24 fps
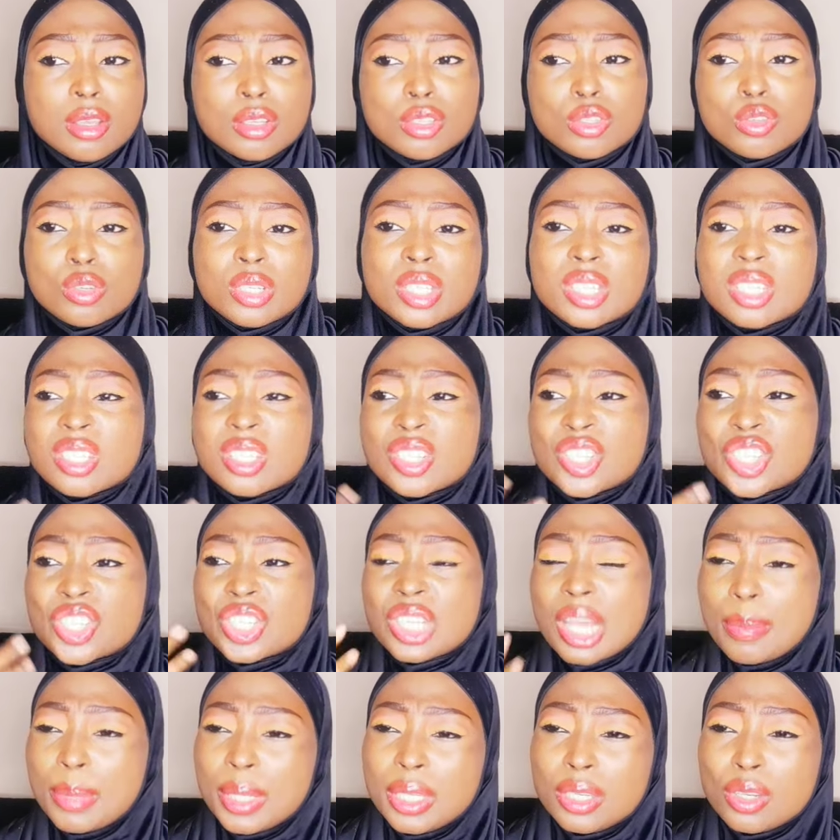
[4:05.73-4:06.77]
So it is
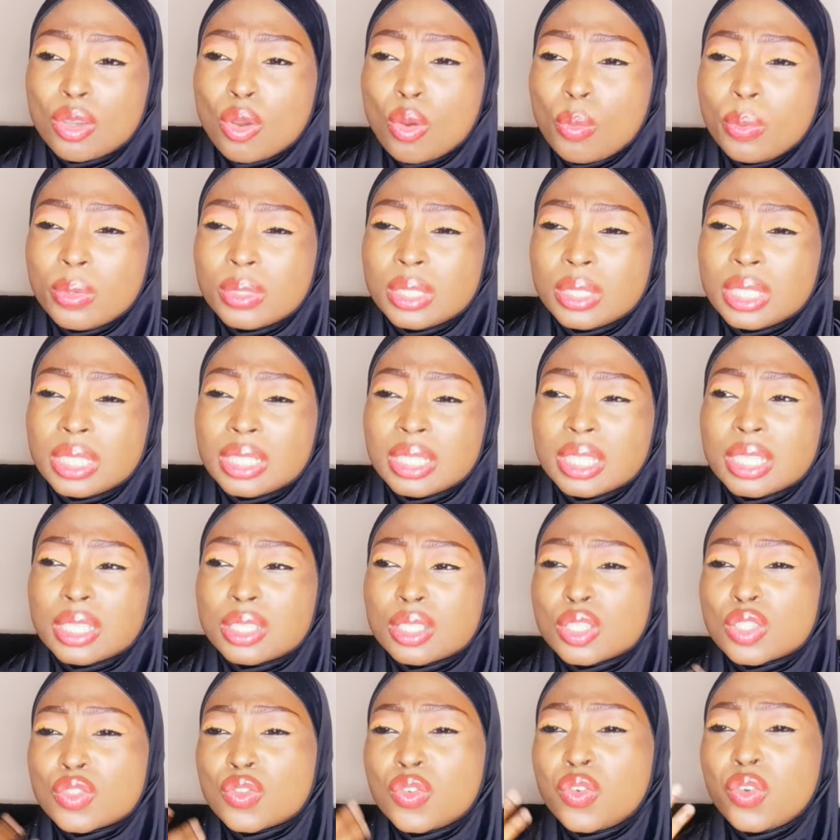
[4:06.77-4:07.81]
sharp in the opening, it
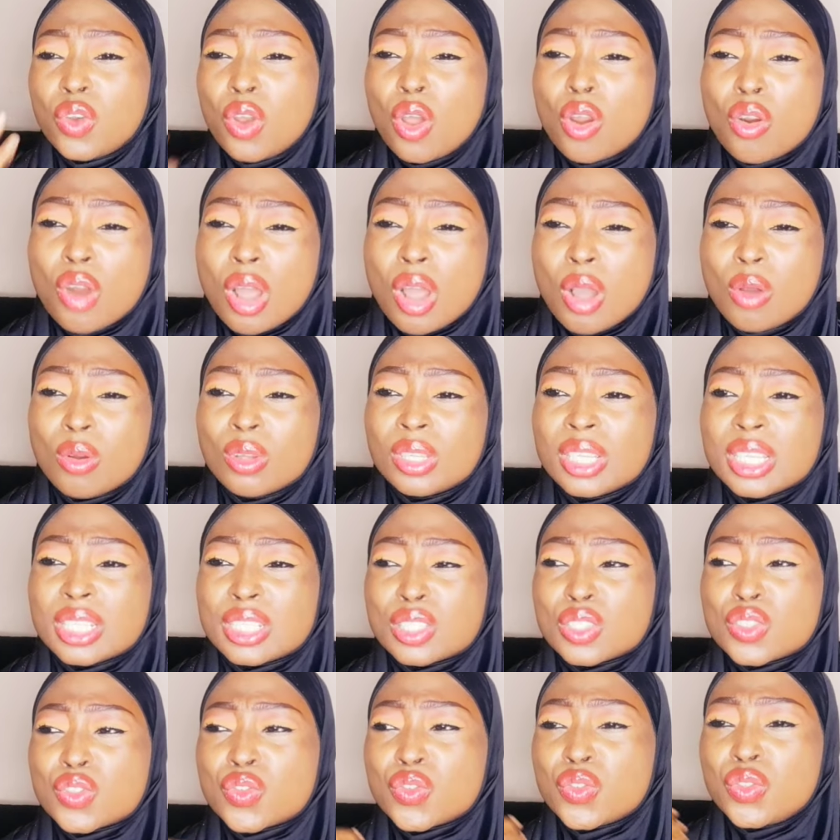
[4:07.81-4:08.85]
is floral,
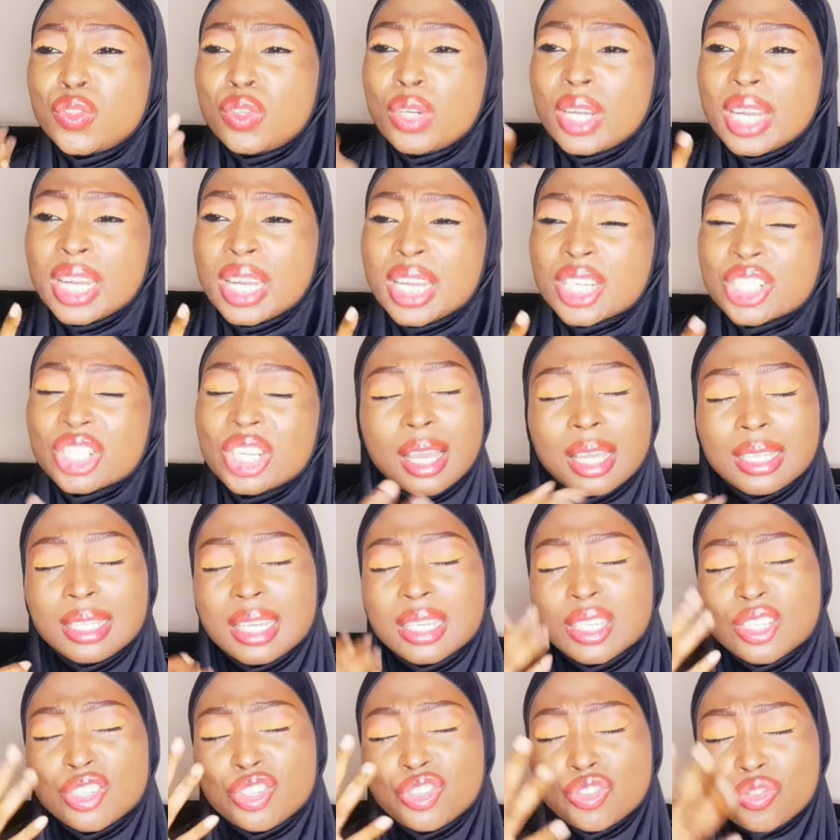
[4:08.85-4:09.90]
it is fresh, and
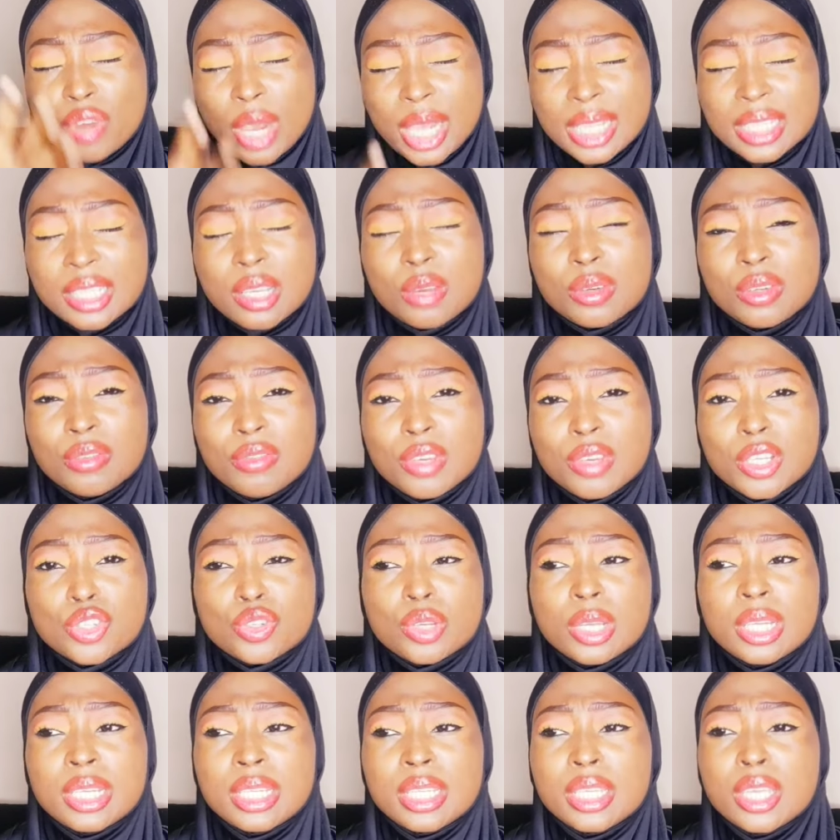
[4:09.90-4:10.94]
then it dries down
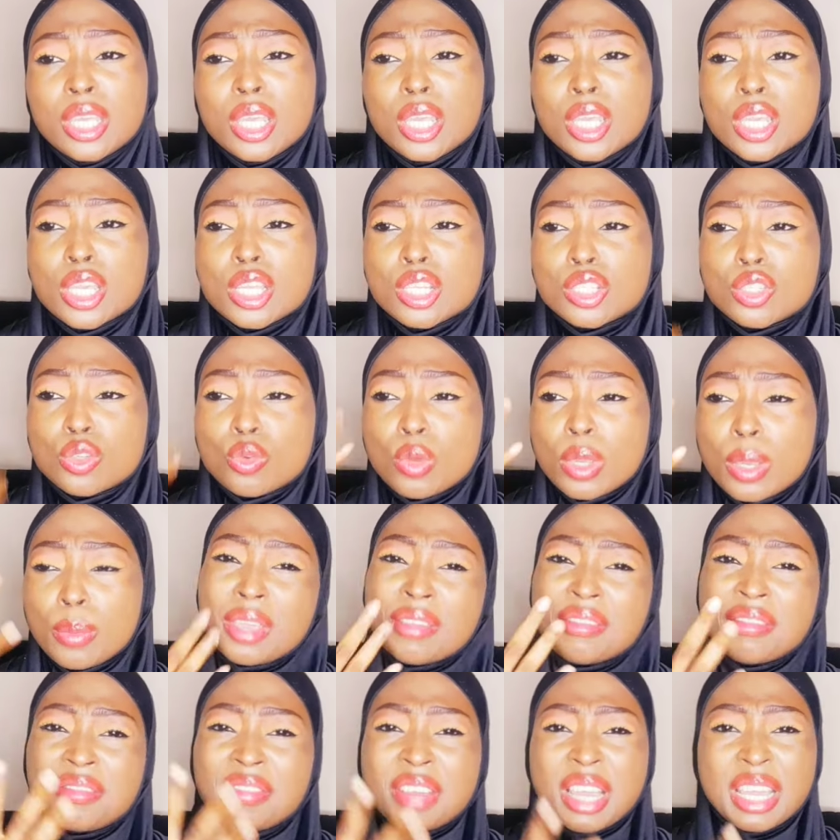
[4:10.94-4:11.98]
eventually into a
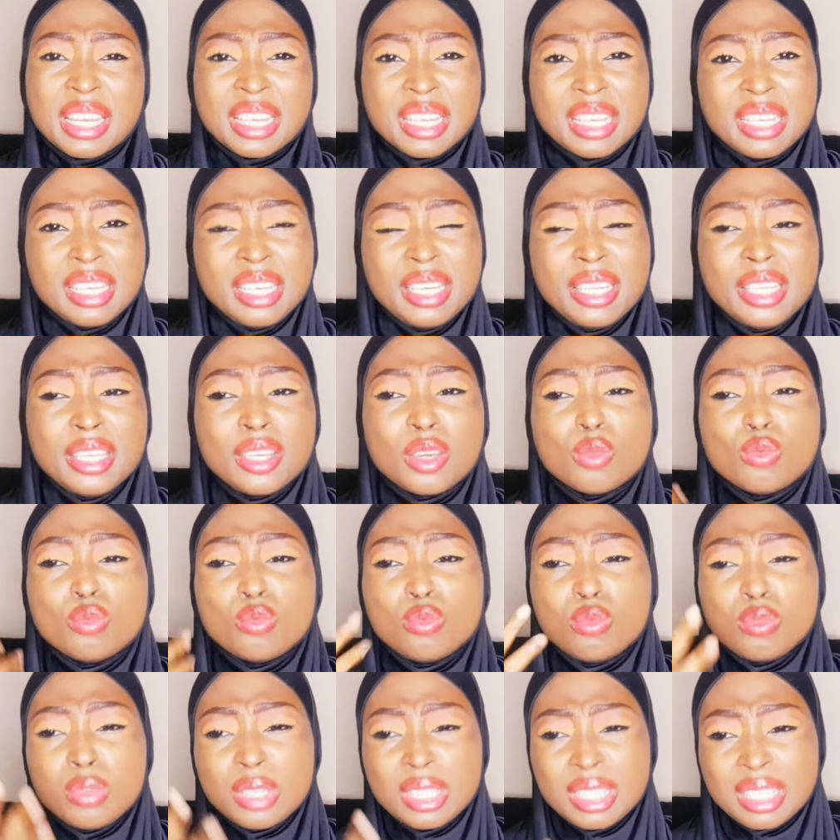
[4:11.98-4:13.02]
vanillic,
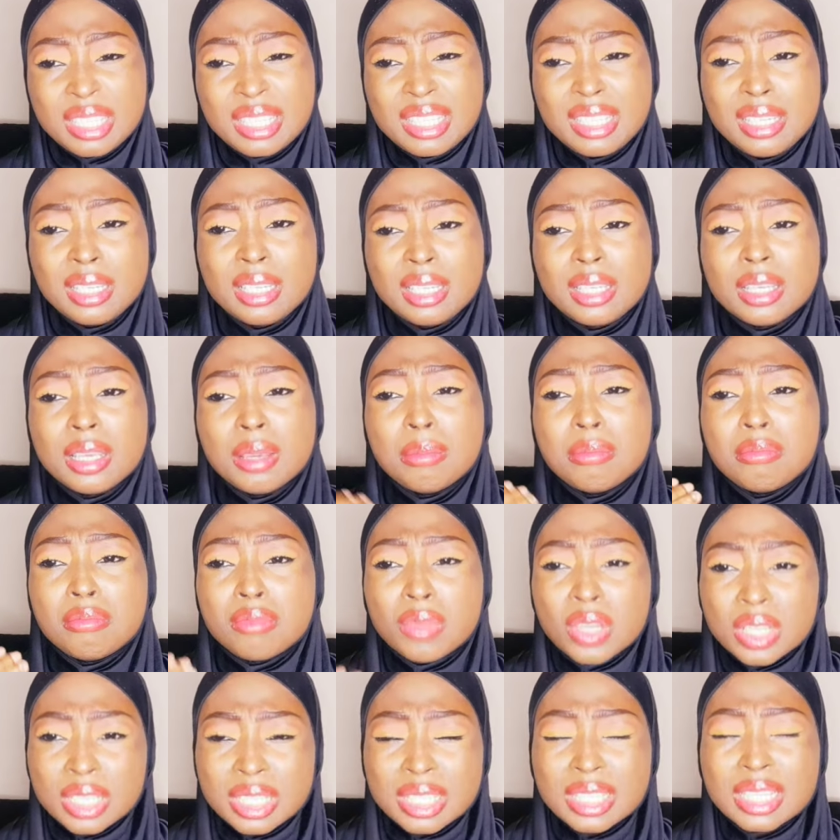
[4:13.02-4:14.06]
woodsy,
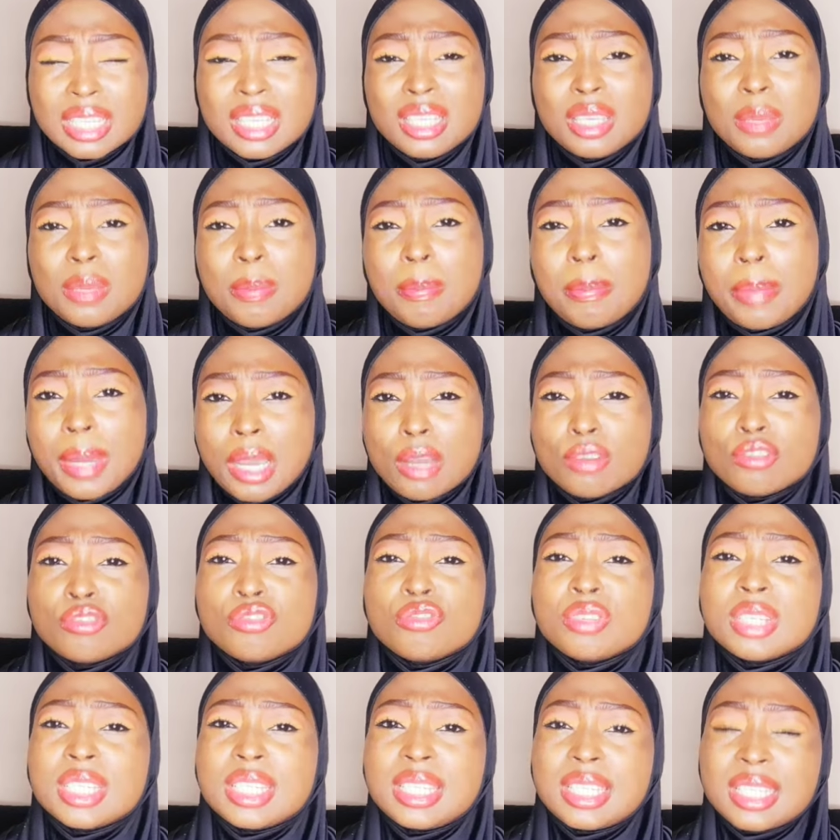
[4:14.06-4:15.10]
musky,
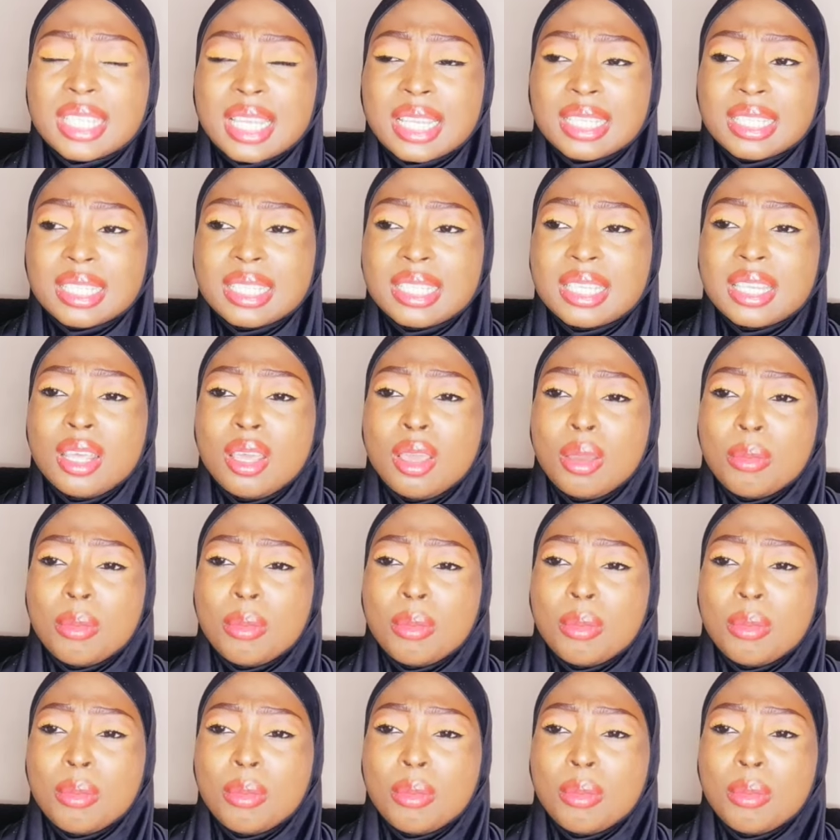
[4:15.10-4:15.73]
powdery scent.